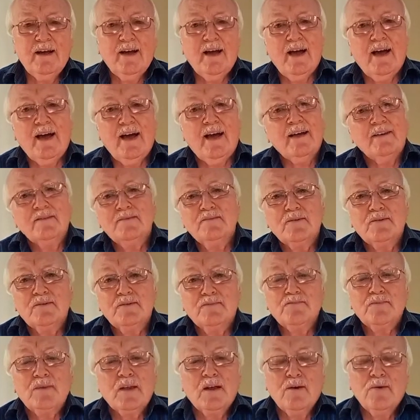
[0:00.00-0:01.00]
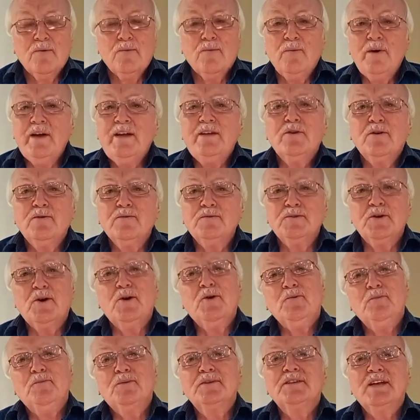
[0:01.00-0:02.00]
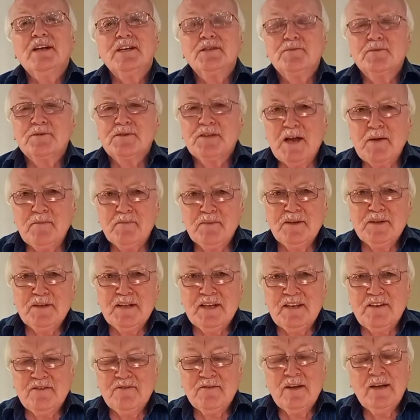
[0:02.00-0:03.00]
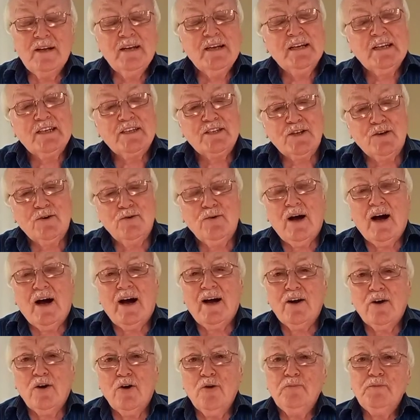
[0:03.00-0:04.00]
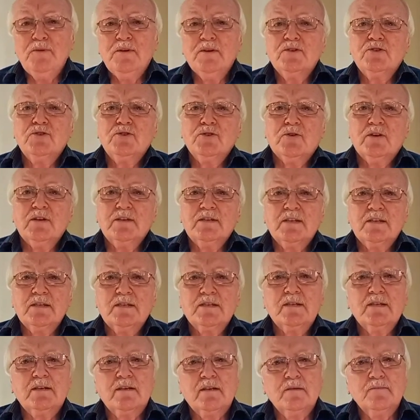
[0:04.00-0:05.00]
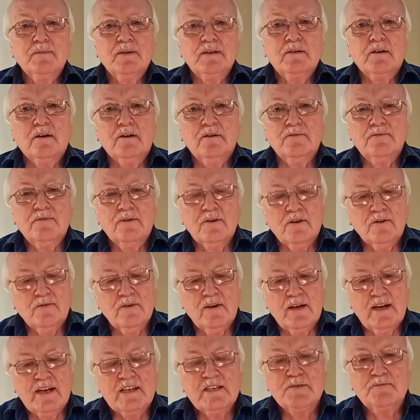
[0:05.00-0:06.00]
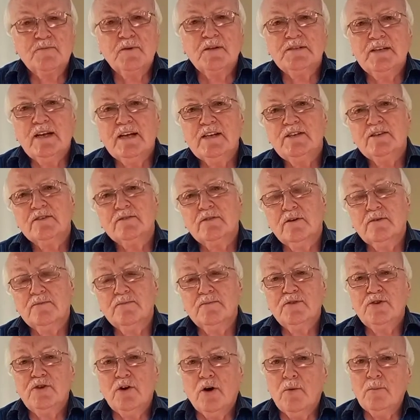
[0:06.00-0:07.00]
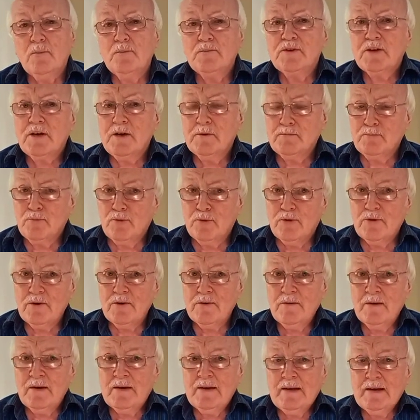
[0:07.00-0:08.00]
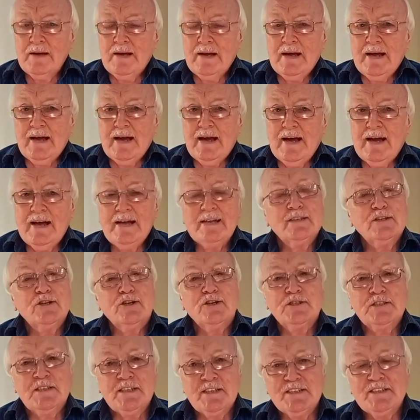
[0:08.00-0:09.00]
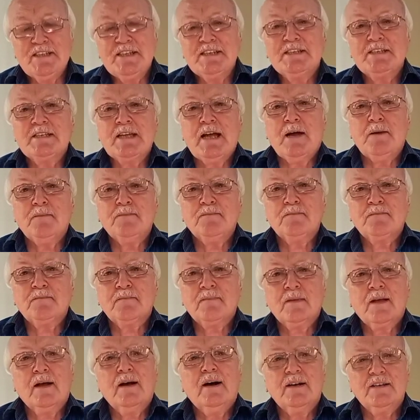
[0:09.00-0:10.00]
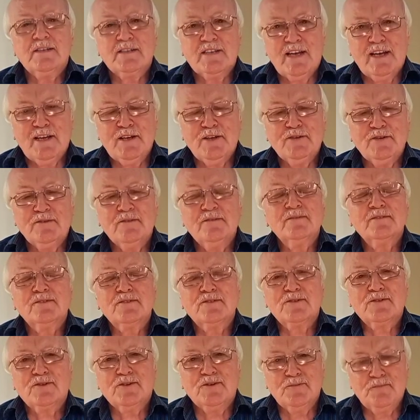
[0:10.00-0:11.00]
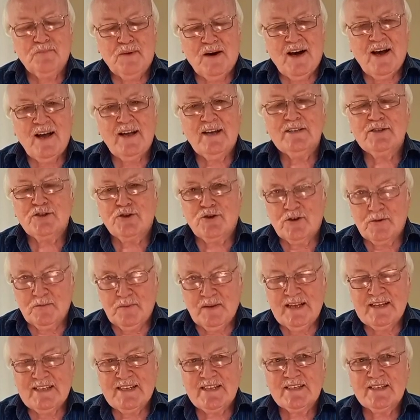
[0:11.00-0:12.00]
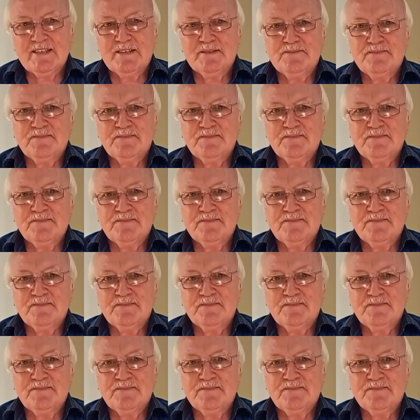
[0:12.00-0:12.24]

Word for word: And we don't know, but that's what they believe. So I hope you enjoyed this little bit of, of explanation on Yom Kippur. And until next time, I say Goodbye and God bless.